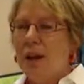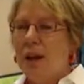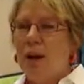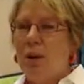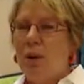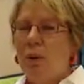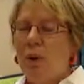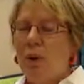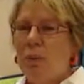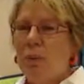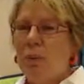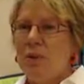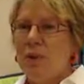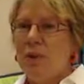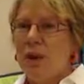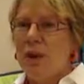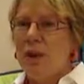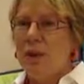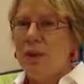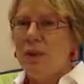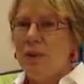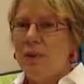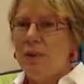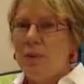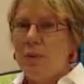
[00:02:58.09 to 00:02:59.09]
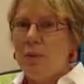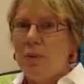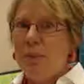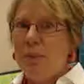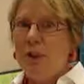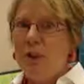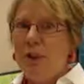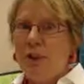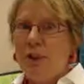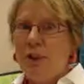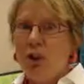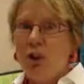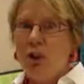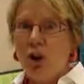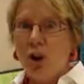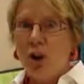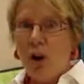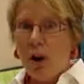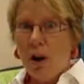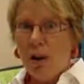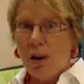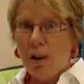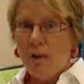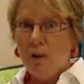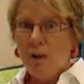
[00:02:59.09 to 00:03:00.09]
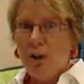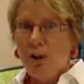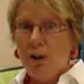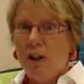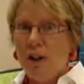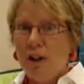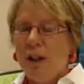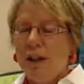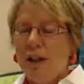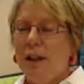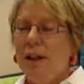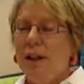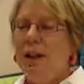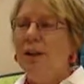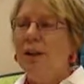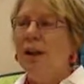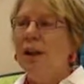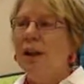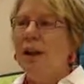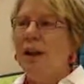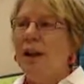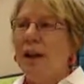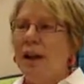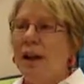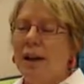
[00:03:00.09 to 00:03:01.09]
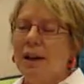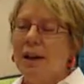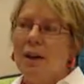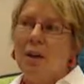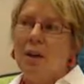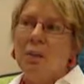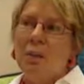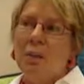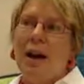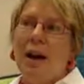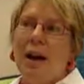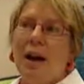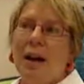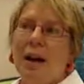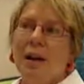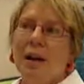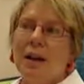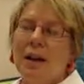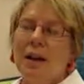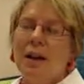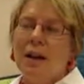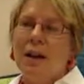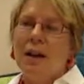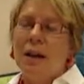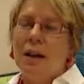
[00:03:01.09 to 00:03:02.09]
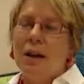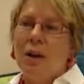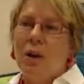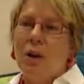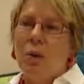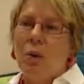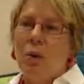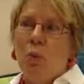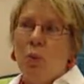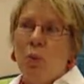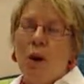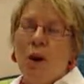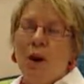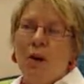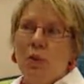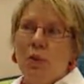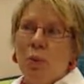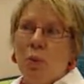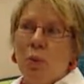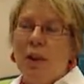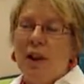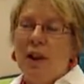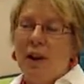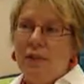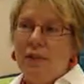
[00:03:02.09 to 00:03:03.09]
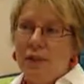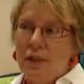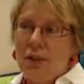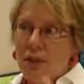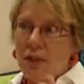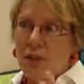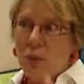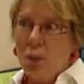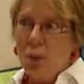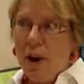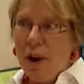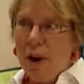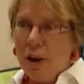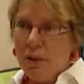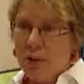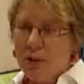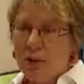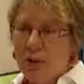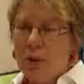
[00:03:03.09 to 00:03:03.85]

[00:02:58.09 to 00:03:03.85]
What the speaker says: A representative named Amelia Shaw, she had come back wanting to work on this as well.